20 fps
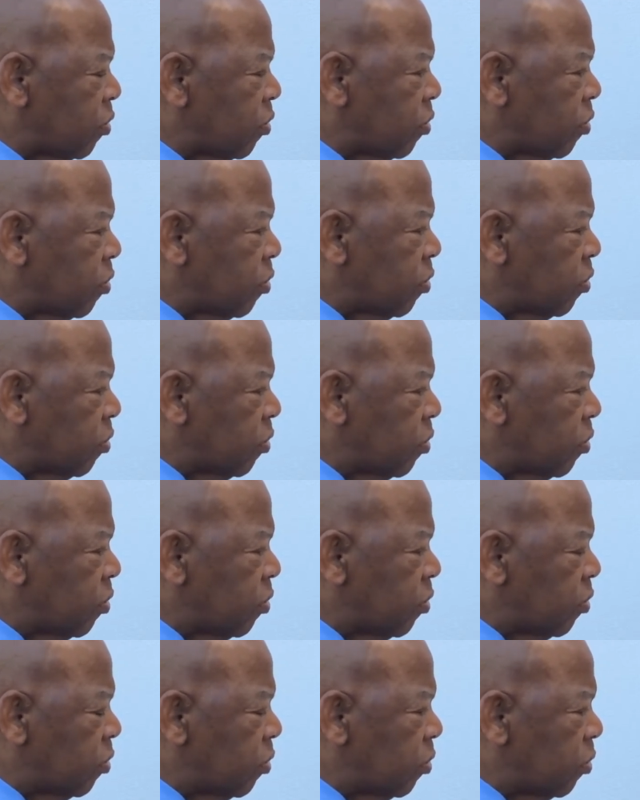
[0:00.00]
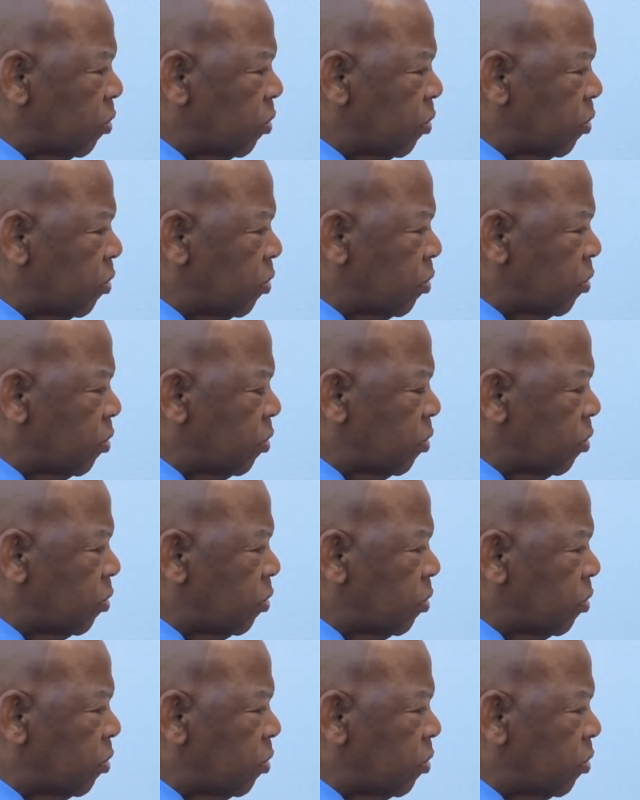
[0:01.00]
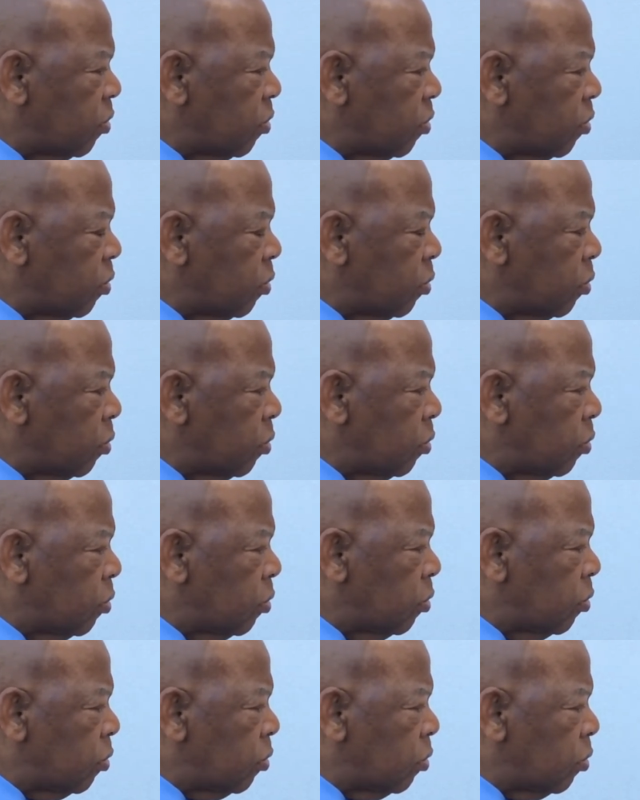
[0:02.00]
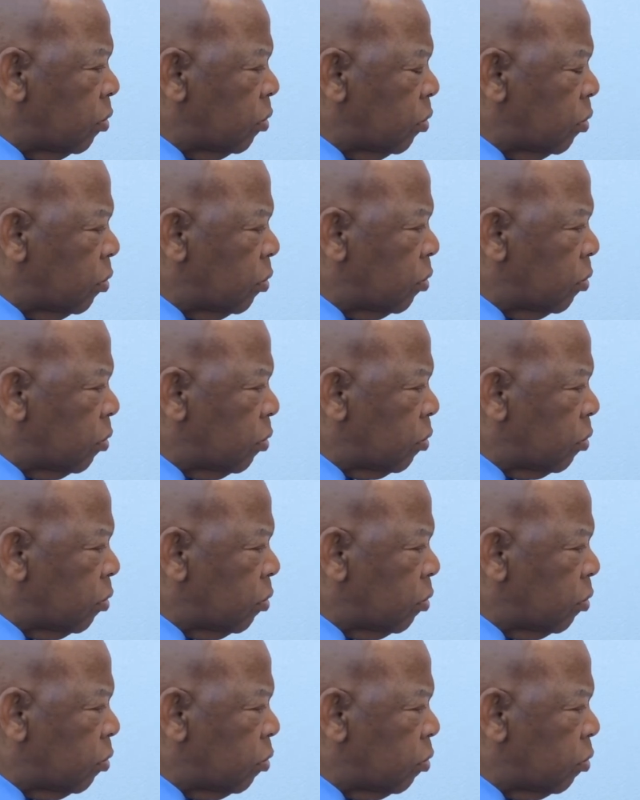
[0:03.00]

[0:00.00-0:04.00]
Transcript: The person shown says nothing.